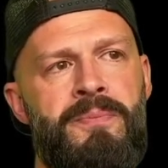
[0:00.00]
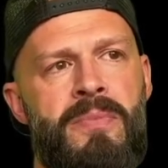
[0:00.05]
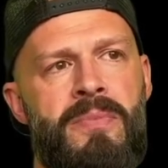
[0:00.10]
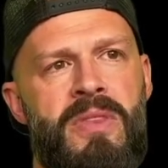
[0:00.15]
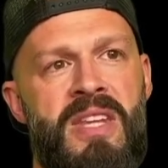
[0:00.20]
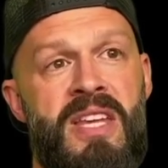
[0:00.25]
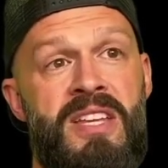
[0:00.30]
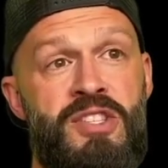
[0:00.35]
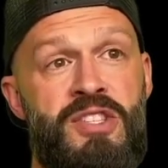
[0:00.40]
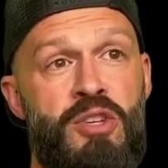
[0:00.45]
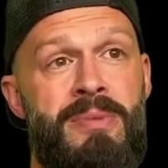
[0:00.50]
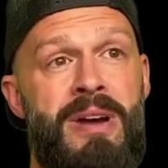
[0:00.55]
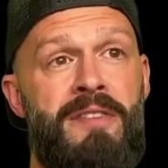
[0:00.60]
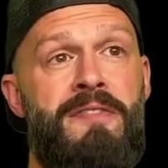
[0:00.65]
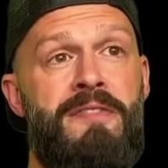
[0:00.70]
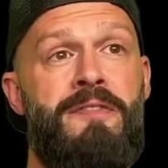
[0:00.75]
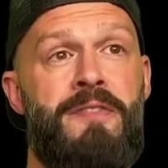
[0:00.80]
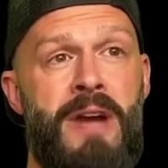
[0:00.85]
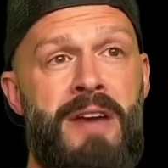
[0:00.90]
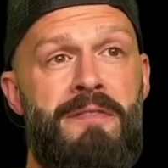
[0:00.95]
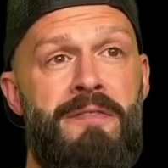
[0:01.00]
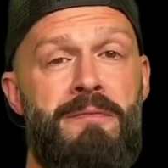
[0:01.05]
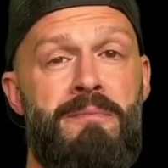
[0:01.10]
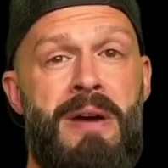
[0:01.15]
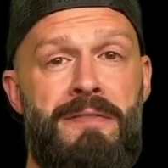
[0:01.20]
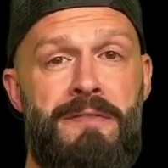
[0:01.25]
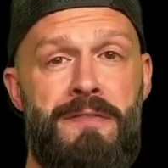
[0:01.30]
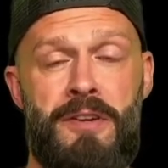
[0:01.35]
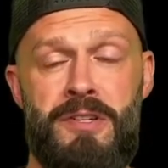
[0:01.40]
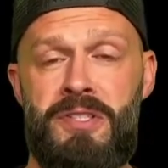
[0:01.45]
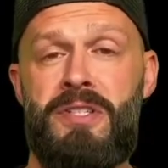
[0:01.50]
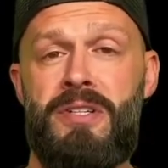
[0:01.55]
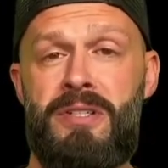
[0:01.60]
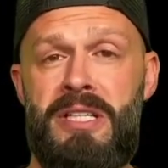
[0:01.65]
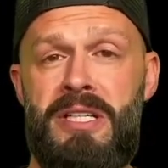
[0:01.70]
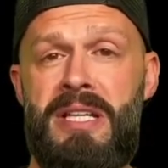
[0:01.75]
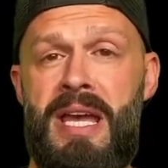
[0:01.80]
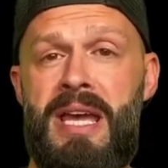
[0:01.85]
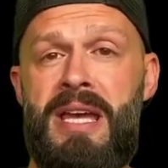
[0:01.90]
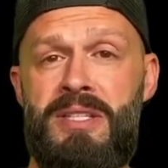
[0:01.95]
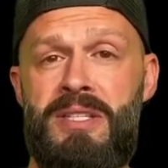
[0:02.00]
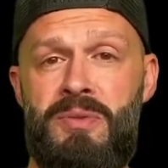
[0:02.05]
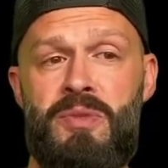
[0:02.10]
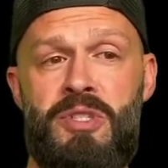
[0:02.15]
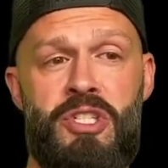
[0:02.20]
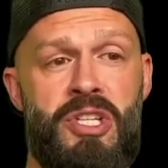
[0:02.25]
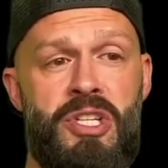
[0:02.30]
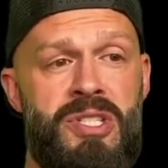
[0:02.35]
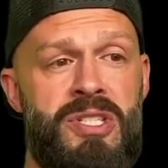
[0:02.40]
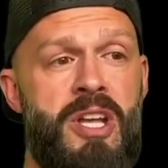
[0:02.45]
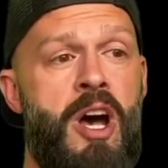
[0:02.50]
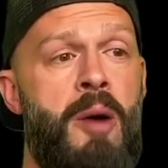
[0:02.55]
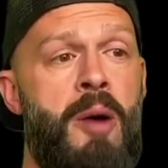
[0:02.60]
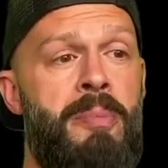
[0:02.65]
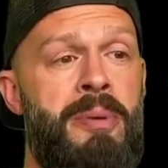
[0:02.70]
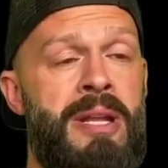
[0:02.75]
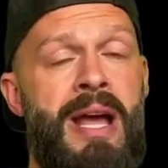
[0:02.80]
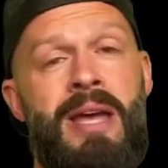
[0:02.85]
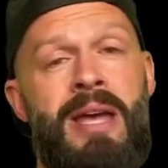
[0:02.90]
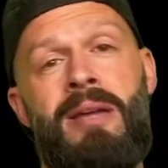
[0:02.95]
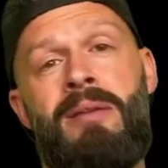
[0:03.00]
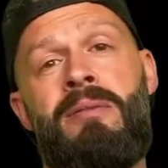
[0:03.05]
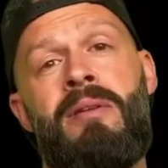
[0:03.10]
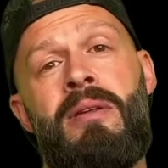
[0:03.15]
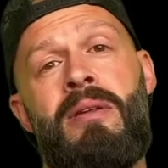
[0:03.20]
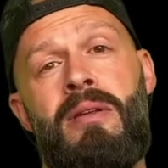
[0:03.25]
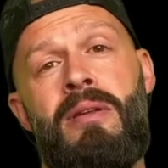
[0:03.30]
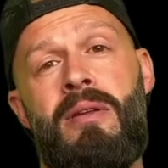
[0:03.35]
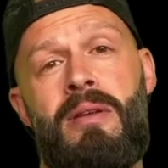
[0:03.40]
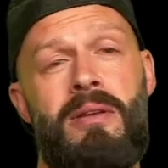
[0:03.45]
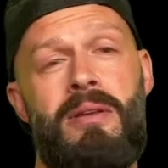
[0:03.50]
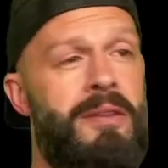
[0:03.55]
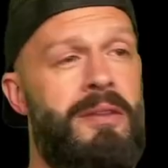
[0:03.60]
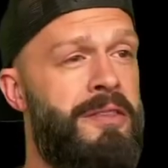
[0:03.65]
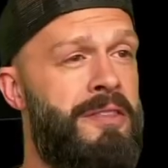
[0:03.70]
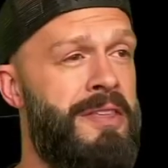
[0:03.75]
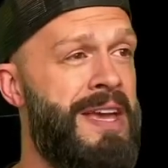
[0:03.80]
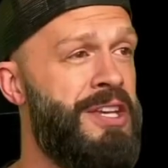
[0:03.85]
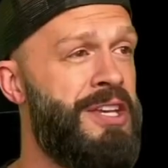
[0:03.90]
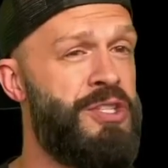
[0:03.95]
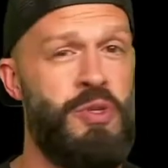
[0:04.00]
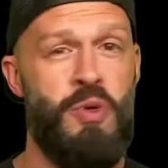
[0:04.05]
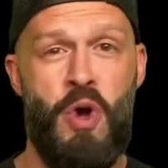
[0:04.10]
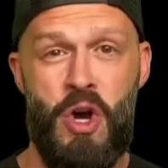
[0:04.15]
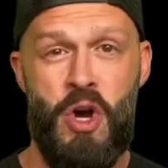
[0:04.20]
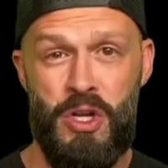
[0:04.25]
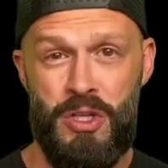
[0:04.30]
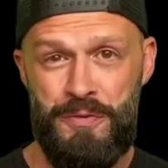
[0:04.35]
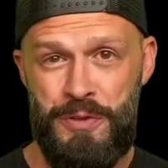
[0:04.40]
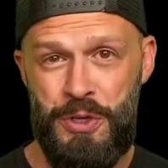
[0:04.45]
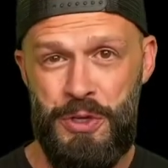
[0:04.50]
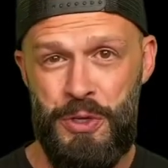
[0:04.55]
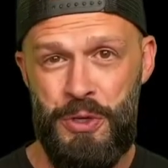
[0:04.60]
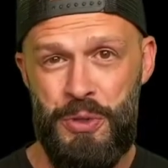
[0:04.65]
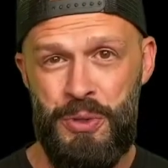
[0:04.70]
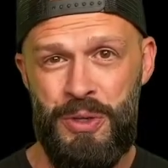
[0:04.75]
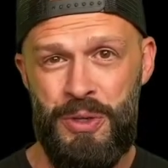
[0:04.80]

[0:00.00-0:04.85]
And so my first 30 days was just up, and I, thanks to all of you